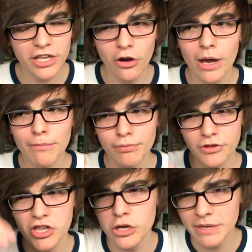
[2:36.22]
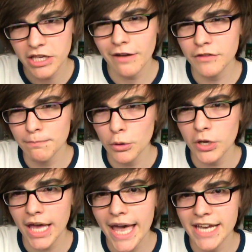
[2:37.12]
you know, I'm presuming you have to book
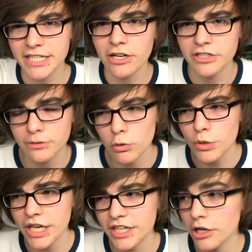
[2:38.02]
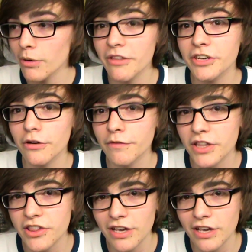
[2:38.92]
ahead. You can't just walk in and go, where are the dolphins?